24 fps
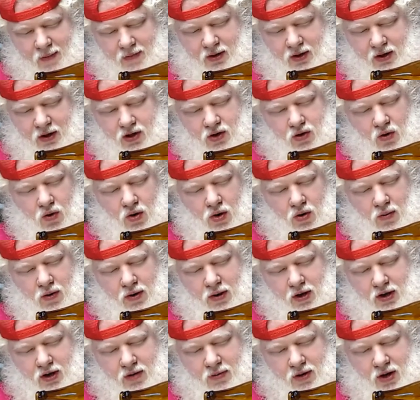up to the door
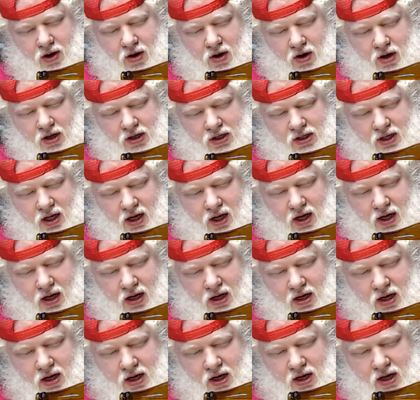with it. To be honest, uh,
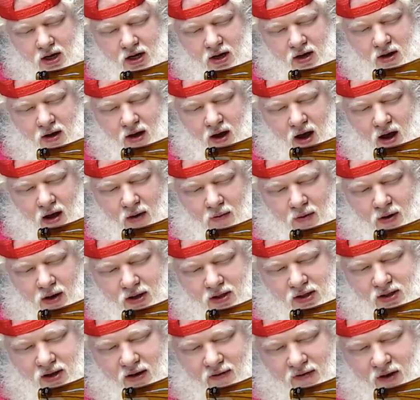uh, when
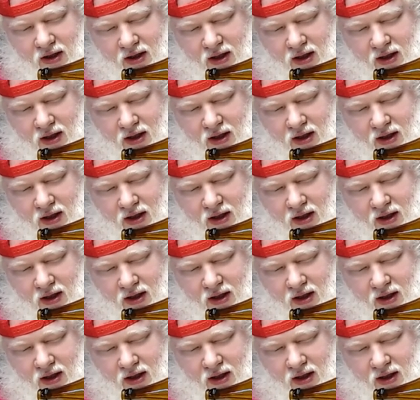it's stuff